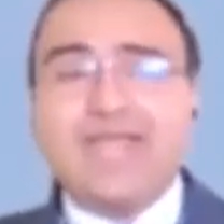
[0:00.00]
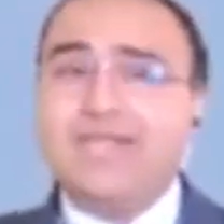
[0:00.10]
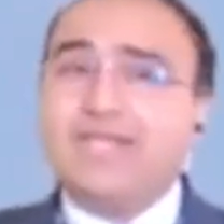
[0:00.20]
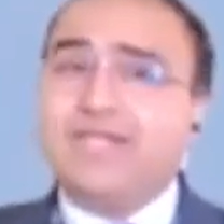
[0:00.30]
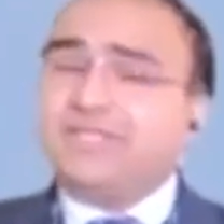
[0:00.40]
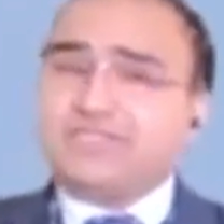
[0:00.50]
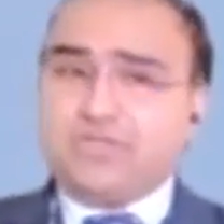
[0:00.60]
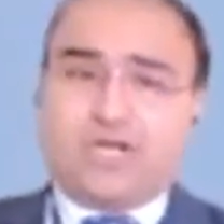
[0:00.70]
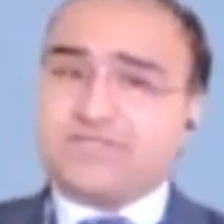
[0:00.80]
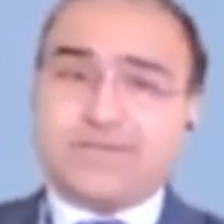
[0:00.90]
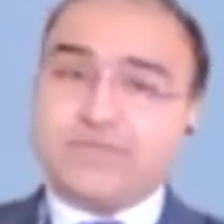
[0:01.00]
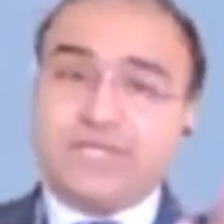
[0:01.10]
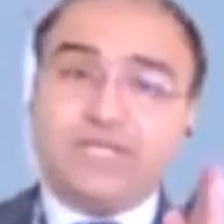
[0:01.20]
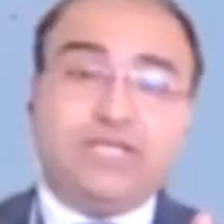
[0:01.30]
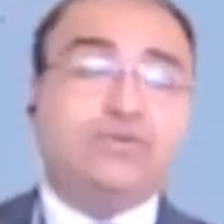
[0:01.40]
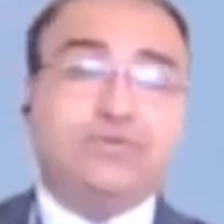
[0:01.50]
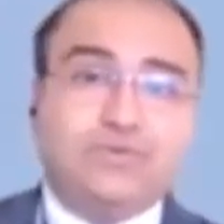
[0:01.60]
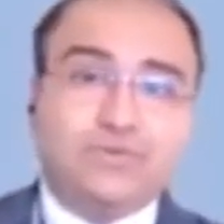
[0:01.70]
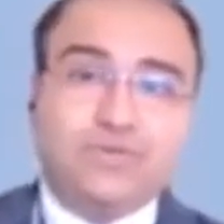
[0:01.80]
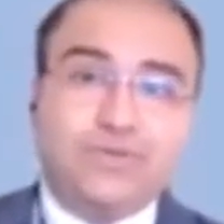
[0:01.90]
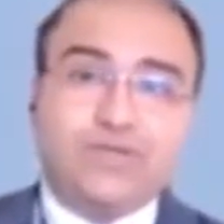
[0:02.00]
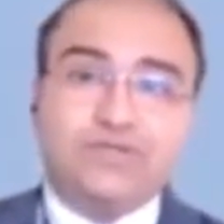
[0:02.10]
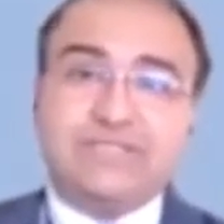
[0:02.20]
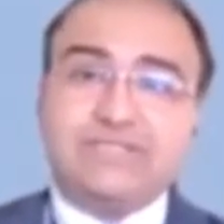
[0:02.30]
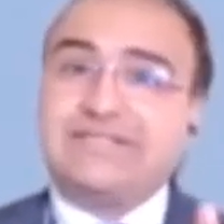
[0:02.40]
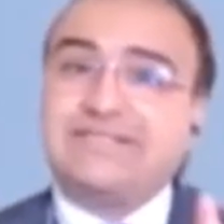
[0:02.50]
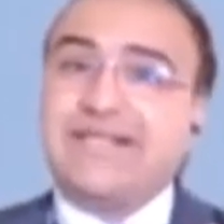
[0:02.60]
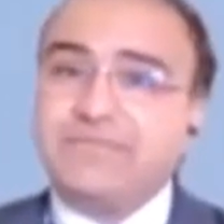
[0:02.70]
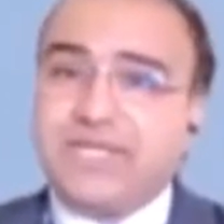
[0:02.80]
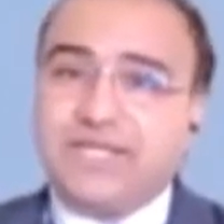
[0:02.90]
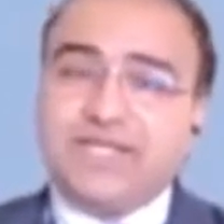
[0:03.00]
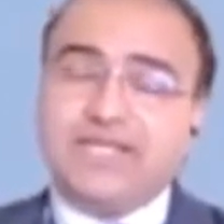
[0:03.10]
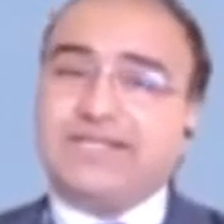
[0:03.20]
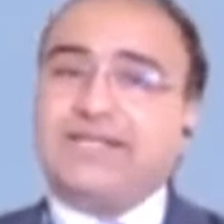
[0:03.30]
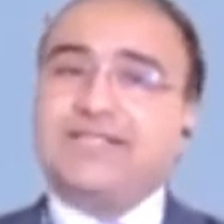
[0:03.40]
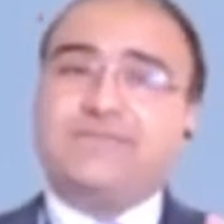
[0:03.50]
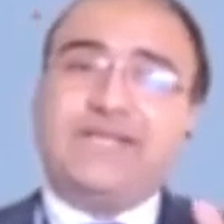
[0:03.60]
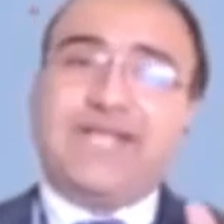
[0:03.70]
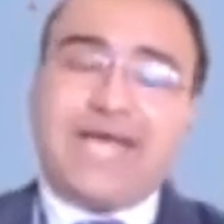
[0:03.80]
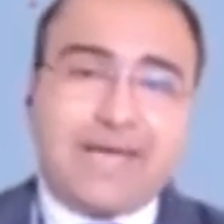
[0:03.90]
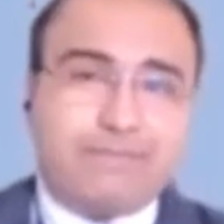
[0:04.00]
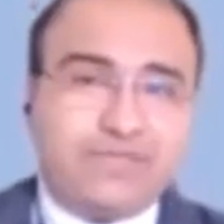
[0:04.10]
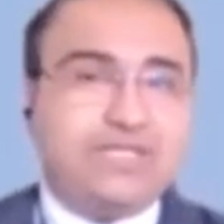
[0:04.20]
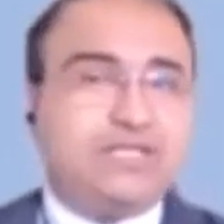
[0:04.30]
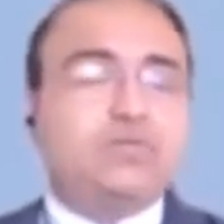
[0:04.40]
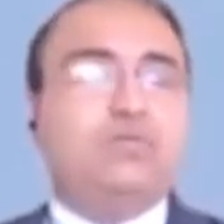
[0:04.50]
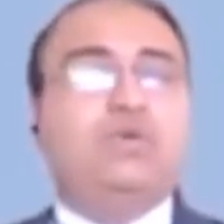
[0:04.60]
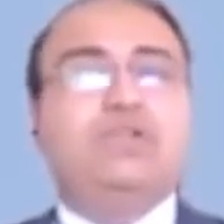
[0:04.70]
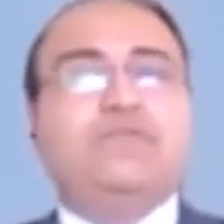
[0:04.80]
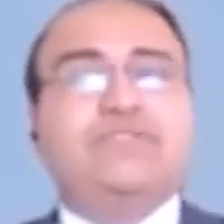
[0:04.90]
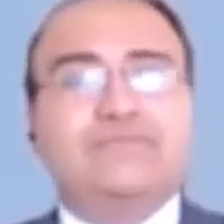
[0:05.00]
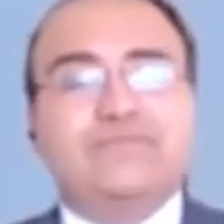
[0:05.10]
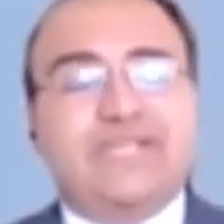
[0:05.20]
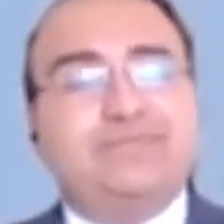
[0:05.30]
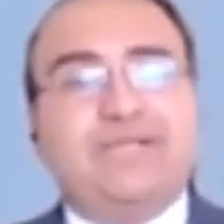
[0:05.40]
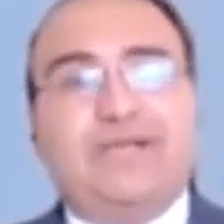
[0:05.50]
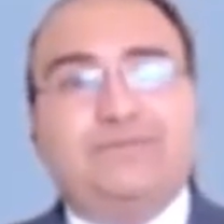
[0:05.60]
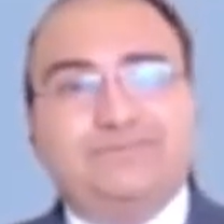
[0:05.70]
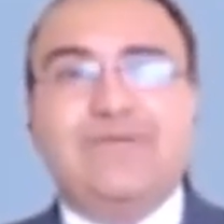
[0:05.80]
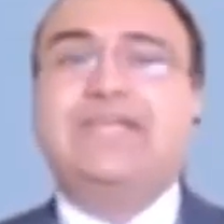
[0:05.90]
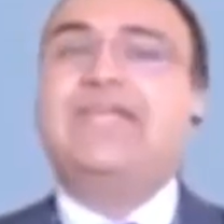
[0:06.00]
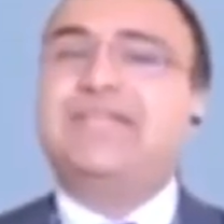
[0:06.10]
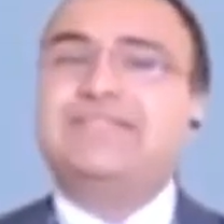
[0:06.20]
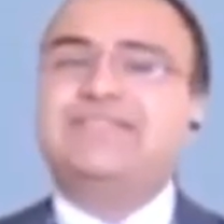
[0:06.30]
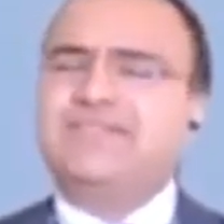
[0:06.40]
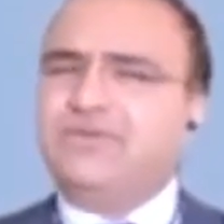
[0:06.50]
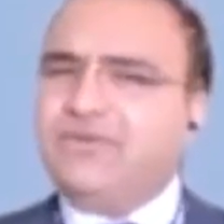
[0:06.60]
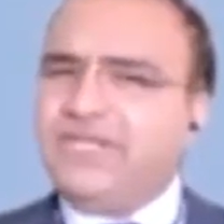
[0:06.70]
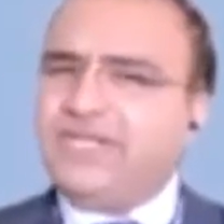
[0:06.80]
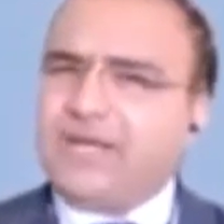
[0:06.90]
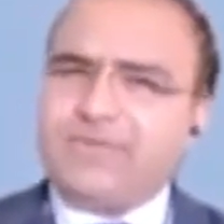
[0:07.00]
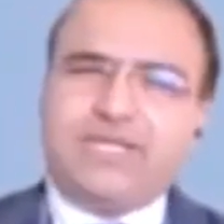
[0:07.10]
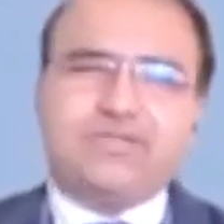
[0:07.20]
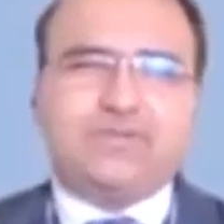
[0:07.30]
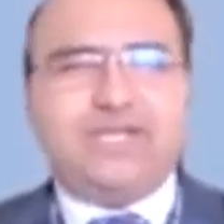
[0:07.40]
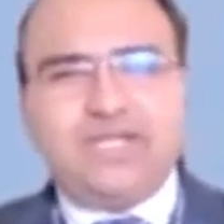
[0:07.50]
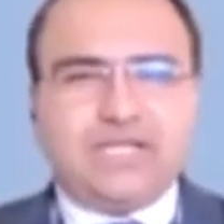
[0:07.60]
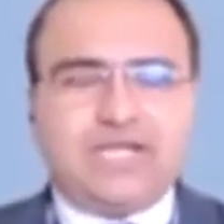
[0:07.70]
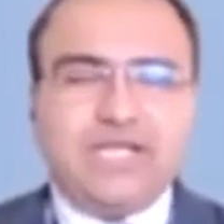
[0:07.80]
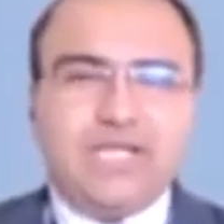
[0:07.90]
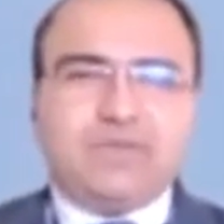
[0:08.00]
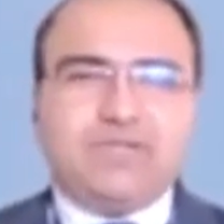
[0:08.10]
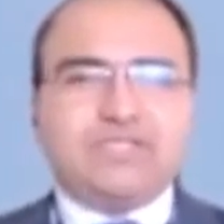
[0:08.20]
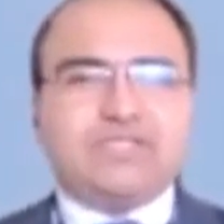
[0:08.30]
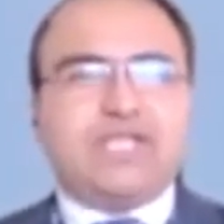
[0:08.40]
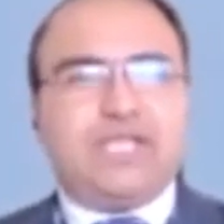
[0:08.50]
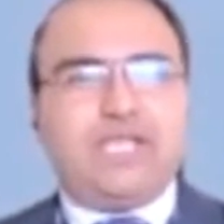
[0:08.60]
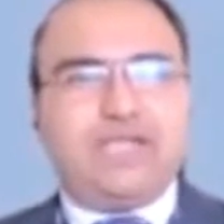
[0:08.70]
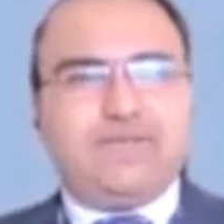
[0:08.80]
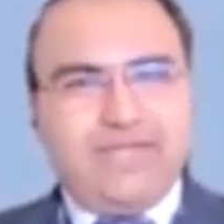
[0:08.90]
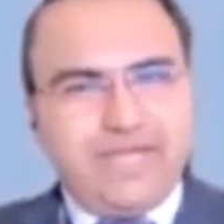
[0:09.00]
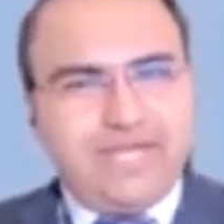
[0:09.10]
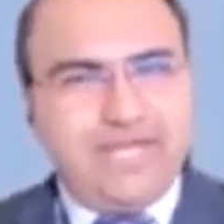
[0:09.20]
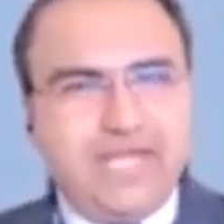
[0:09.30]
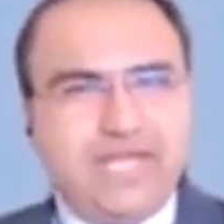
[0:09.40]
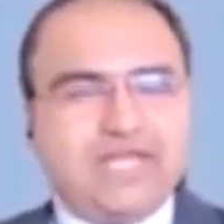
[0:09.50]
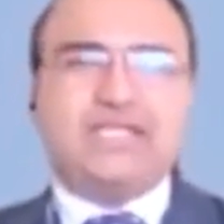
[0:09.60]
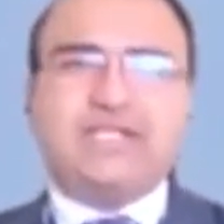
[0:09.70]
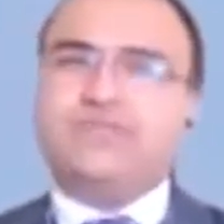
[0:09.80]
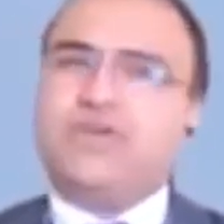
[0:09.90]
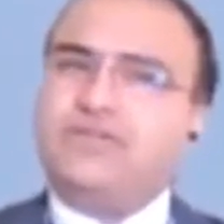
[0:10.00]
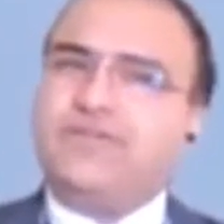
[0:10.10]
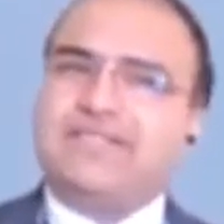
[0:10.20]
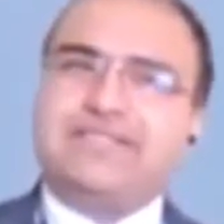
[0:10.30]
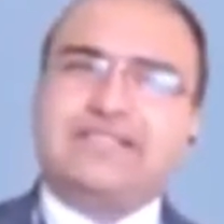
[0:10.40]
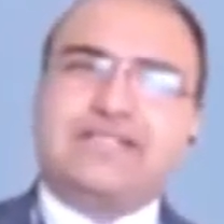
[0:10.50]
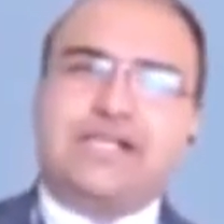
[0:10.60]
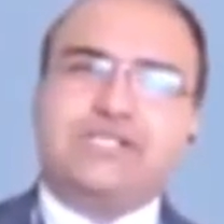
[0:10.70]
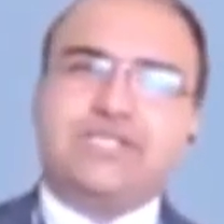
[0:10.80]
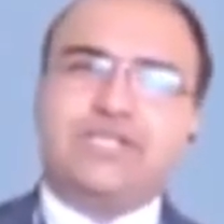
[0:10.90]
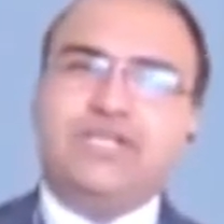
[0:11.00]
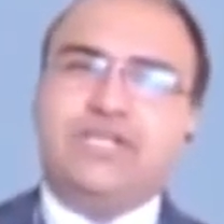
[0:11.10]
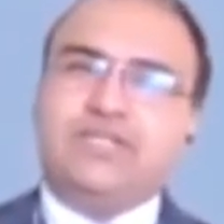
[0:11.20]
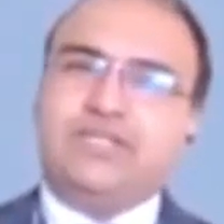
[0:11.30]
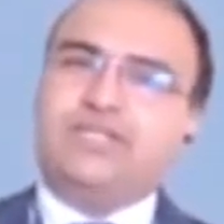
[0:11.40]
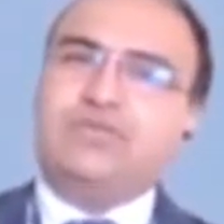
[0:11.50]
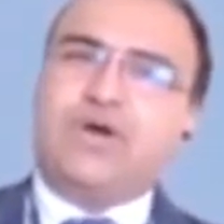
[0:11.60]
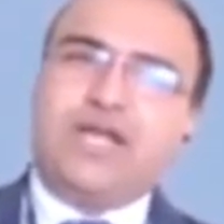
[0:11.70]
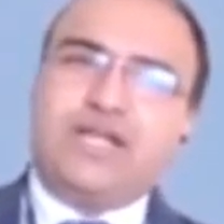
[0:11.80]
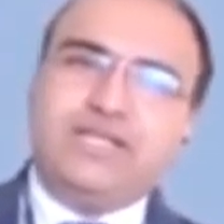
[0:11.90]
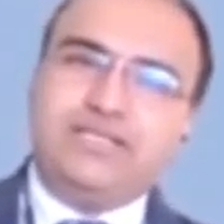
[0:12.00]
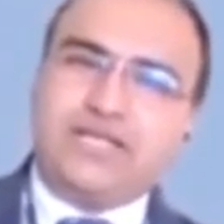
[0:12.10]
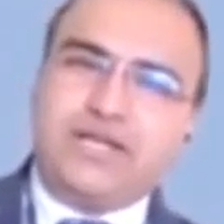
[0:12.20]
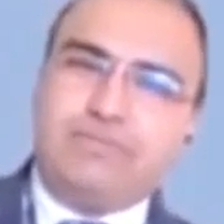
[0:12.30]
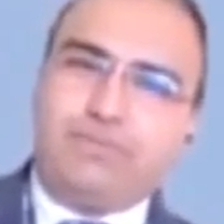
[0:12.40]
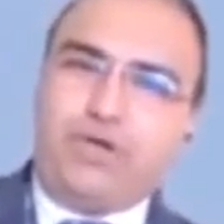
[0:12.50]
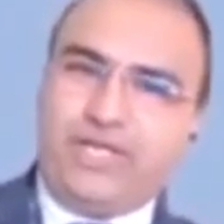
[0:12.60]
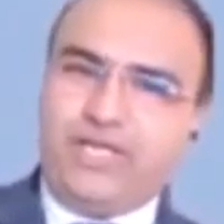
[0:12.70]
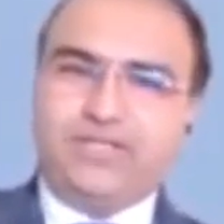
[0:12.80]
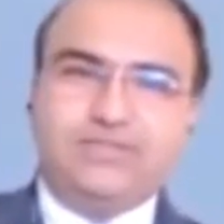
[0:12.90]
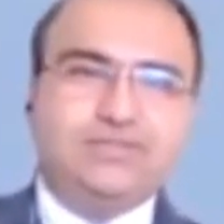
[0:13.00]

And it's not something new. This is something that has been happening in the world for some time now, but it is slowly coming into India because in India, there was always this culture that you are either an employee